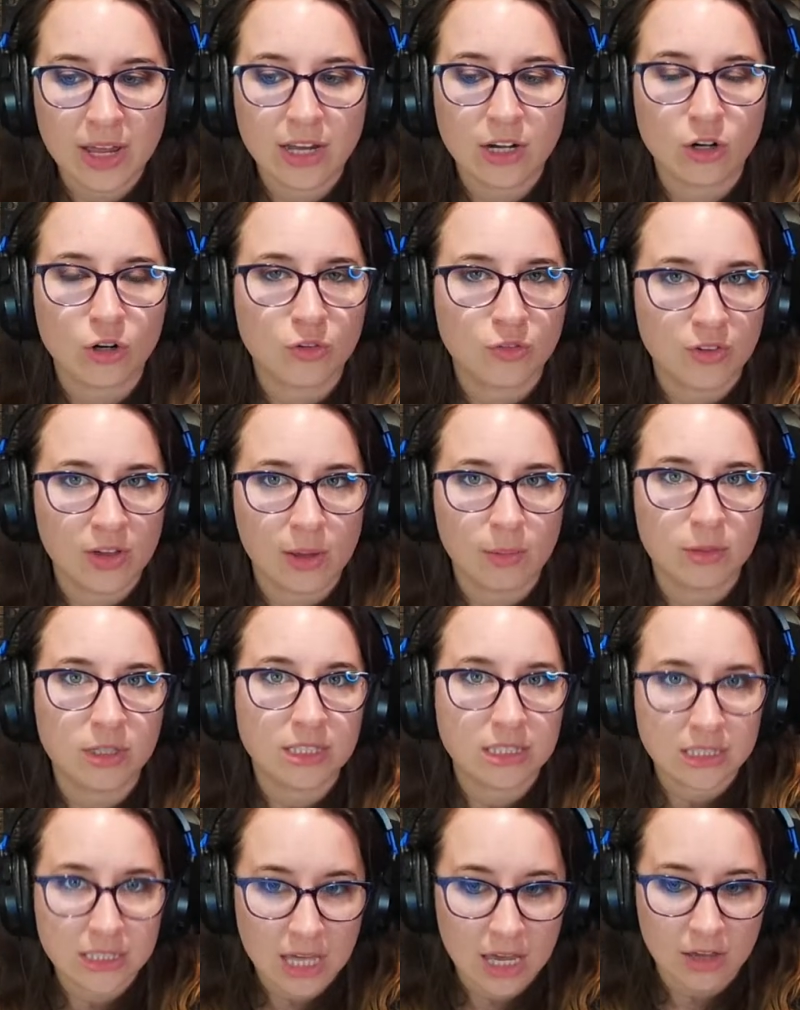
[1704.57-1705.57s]
and her family
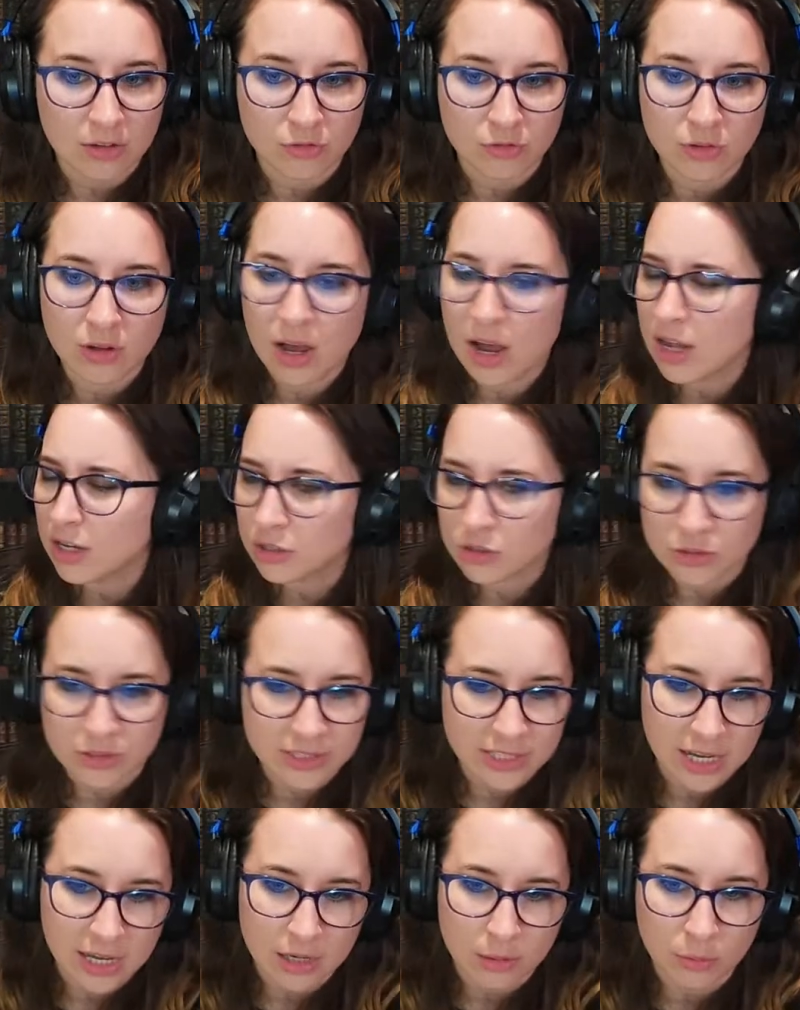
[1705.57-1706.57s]
safe.
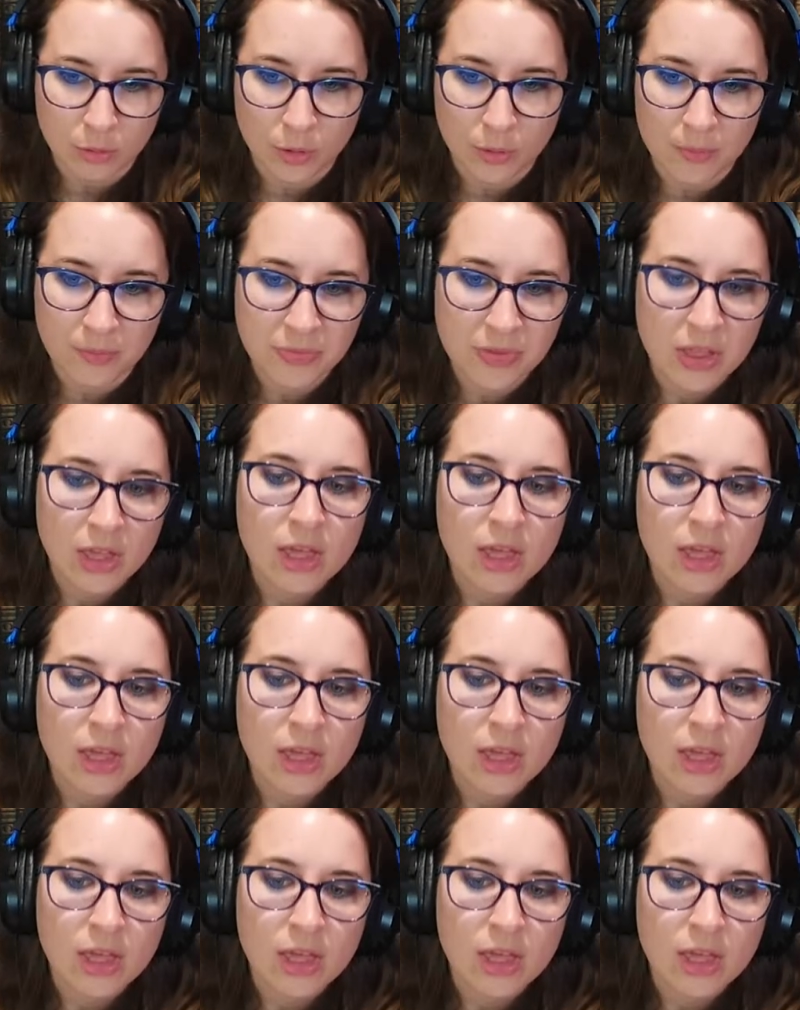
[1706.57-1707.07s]
Understandable.